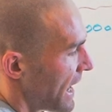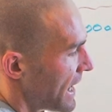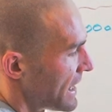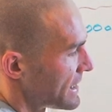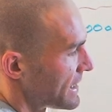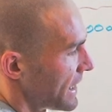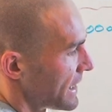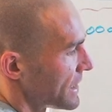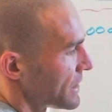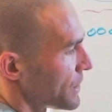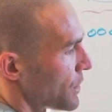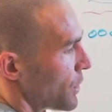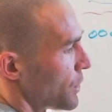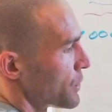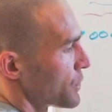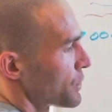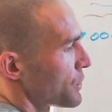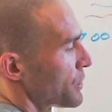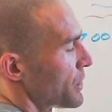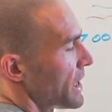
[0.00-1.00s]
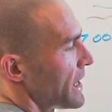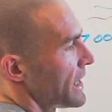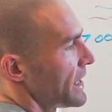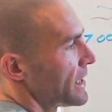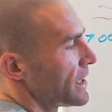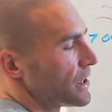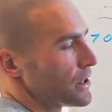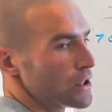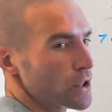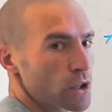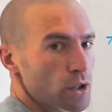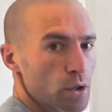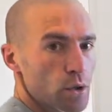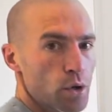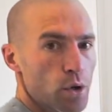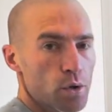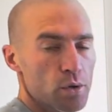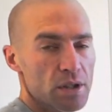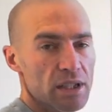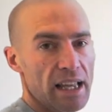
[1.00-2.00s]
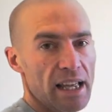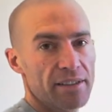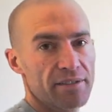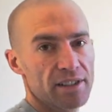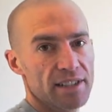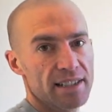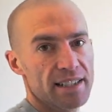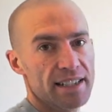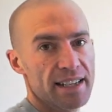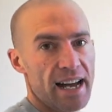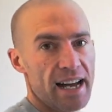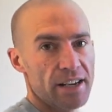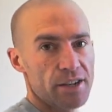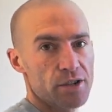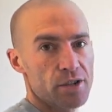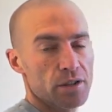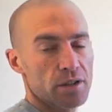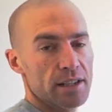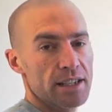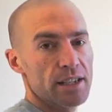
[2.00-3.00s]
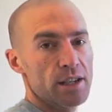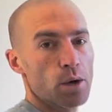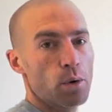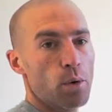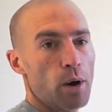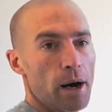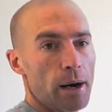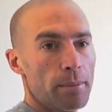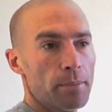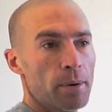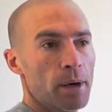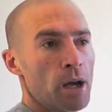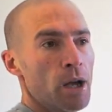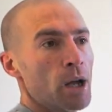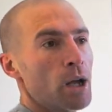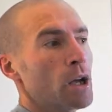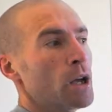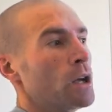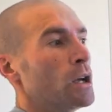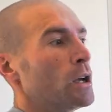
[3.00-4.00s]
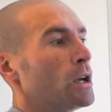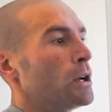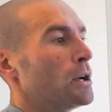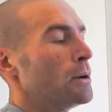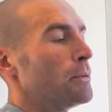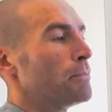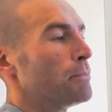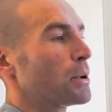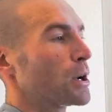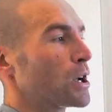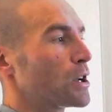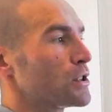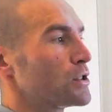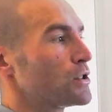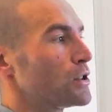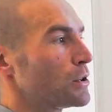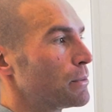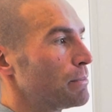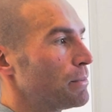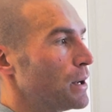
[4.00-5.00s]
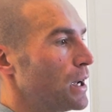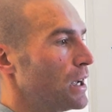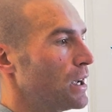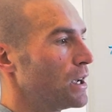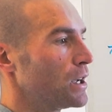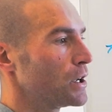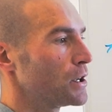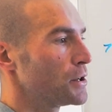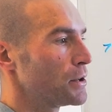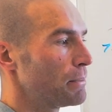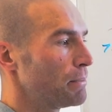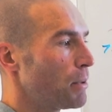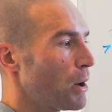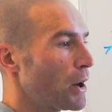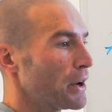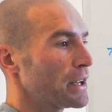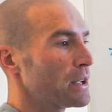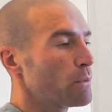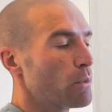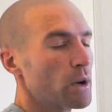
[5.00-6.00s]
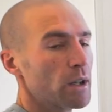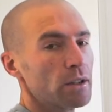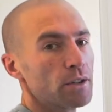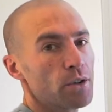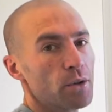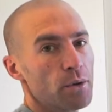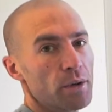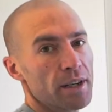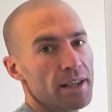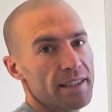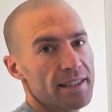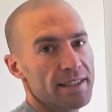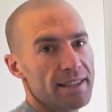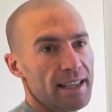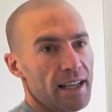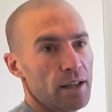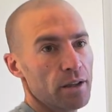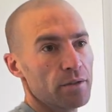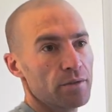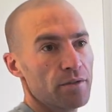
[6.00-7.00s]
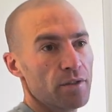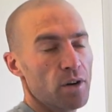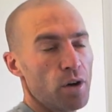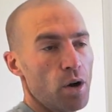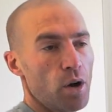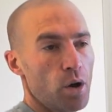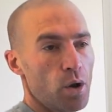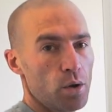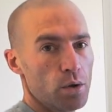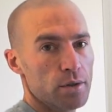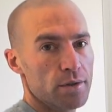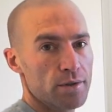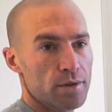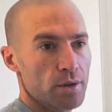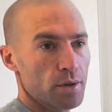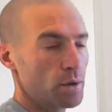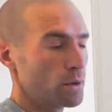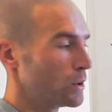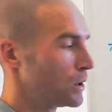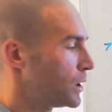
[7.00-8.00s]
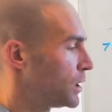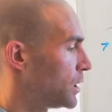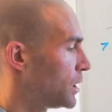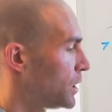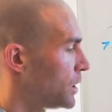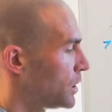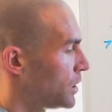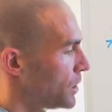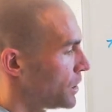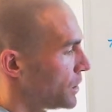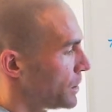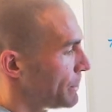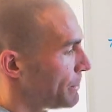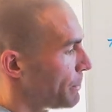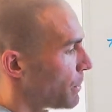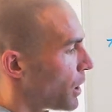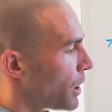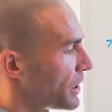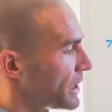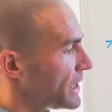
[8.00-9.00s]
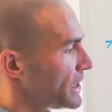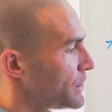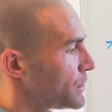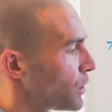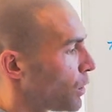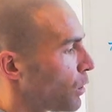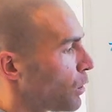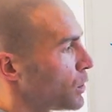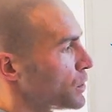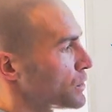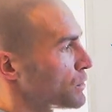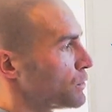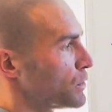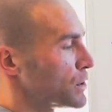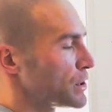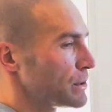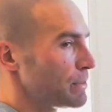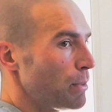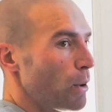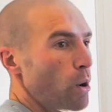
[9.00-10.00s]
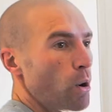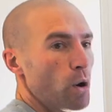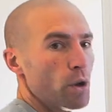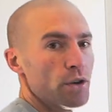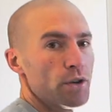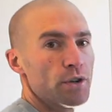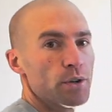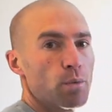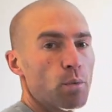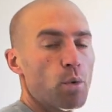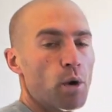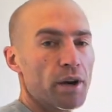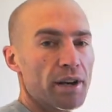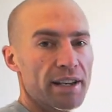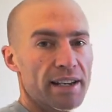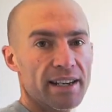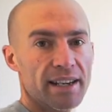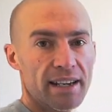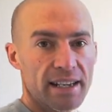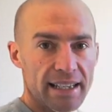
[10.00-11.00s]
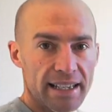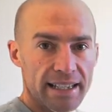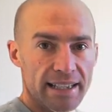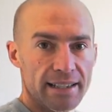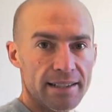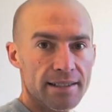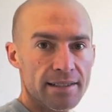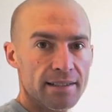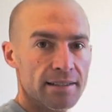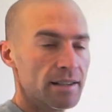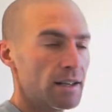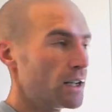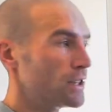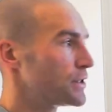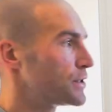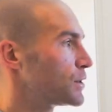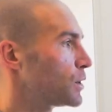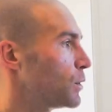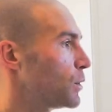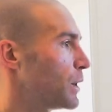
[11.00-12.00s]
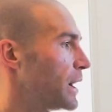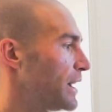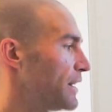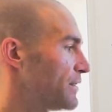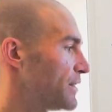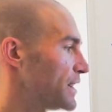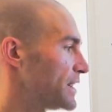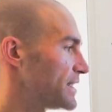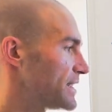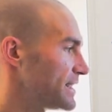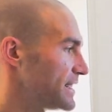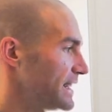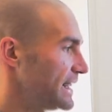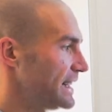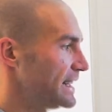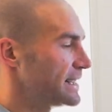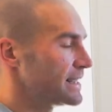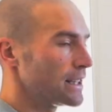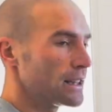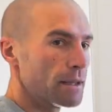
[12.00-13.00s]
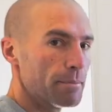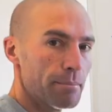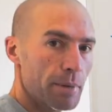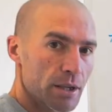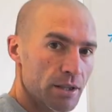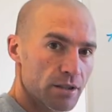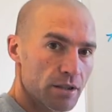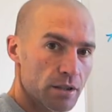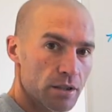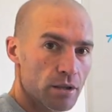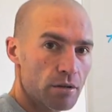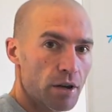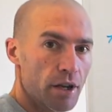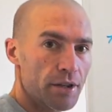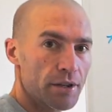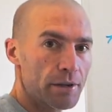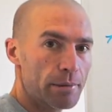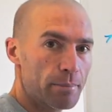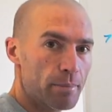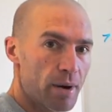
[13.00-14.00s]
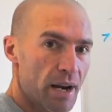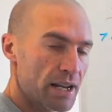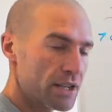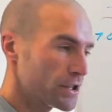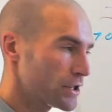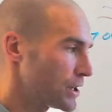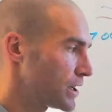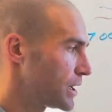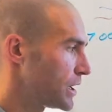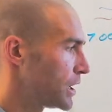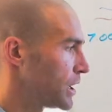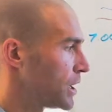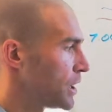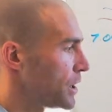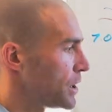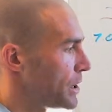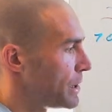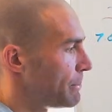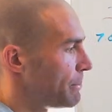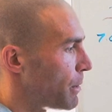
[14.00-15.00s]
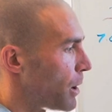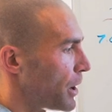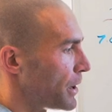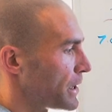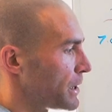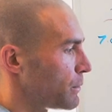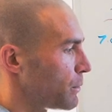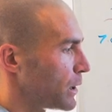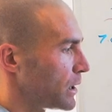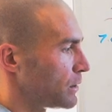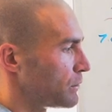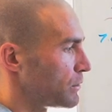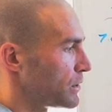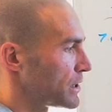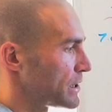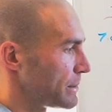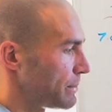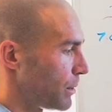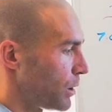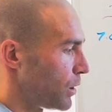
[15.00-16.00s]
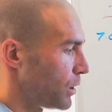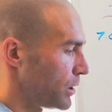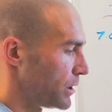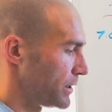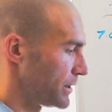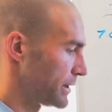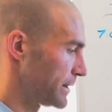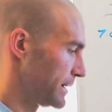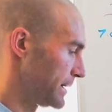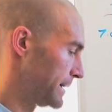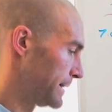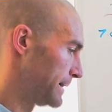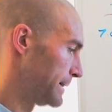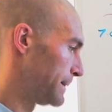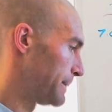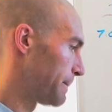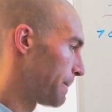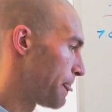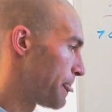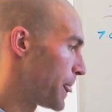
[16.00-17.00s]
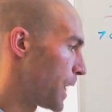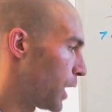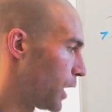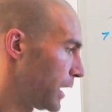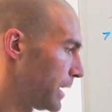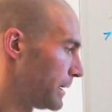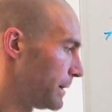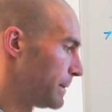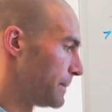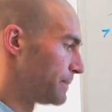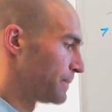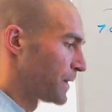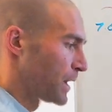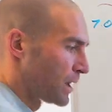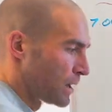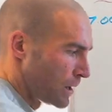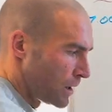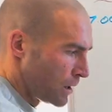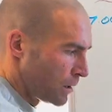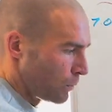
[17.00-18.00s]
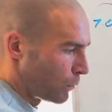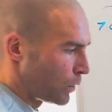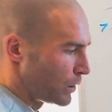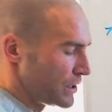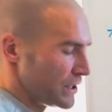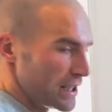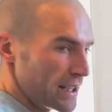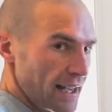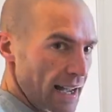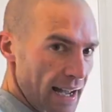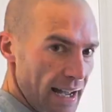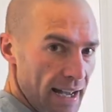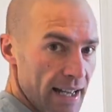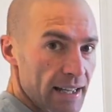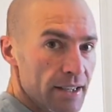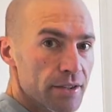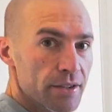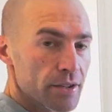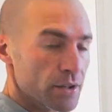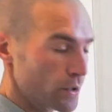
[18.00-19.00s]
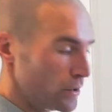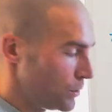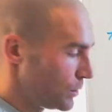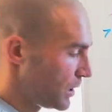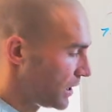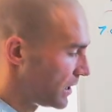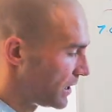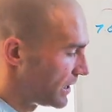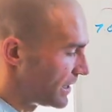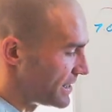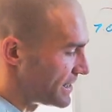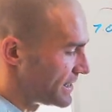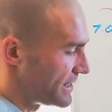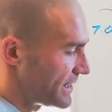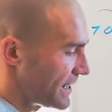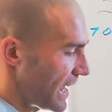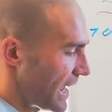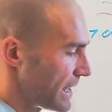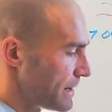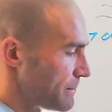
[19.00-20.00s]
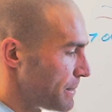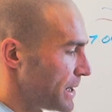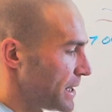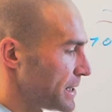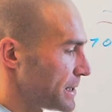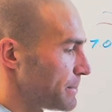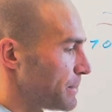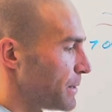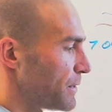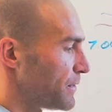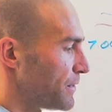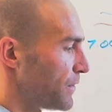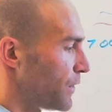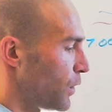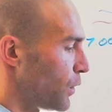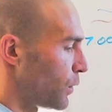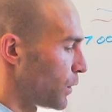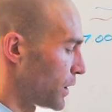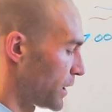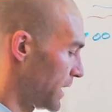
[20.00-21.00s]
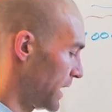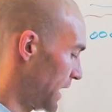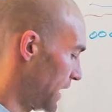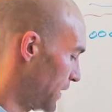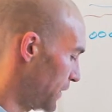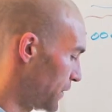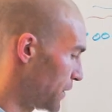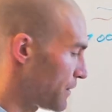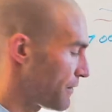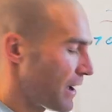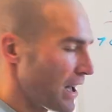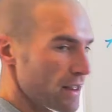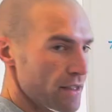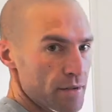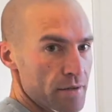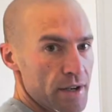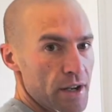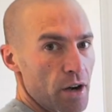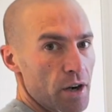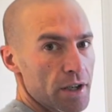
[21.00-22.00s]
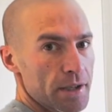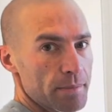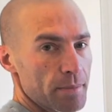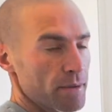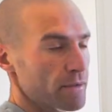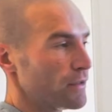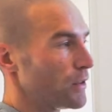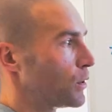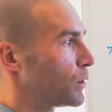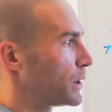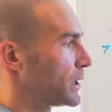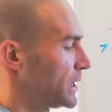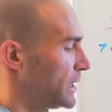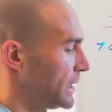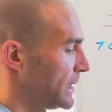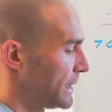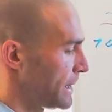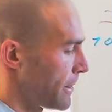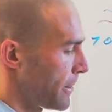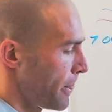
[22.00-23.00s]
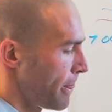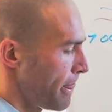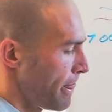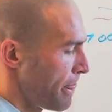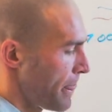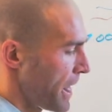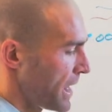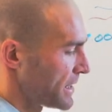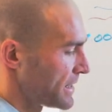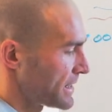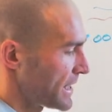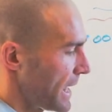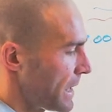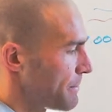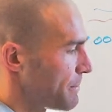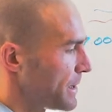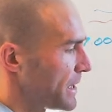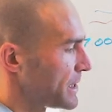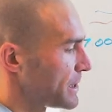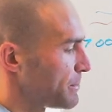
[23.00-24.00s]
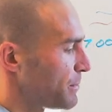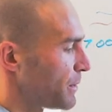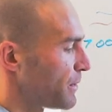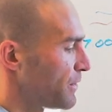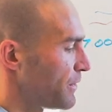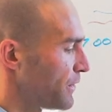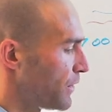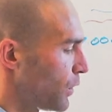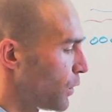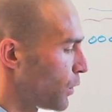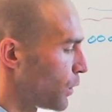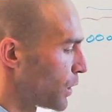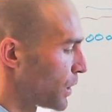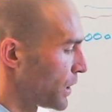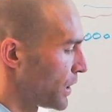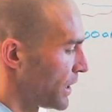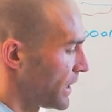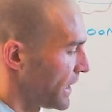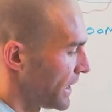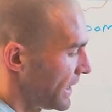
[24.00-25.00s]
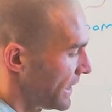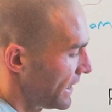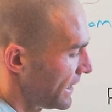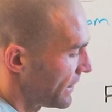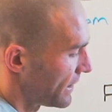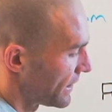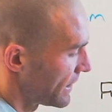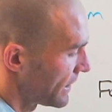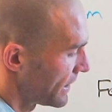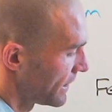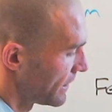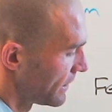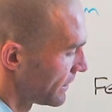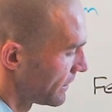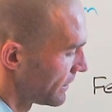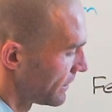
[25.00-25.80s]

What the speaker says: as I start training, the glucose levels naturally go up. Because your body will do it itself also. The body does respond to what it needs. And so if it sees that the muscles are under pressure, the body will respond. Now, what you can do is 10 minutes before, if you've had 3 hours before, 10 minutes before here,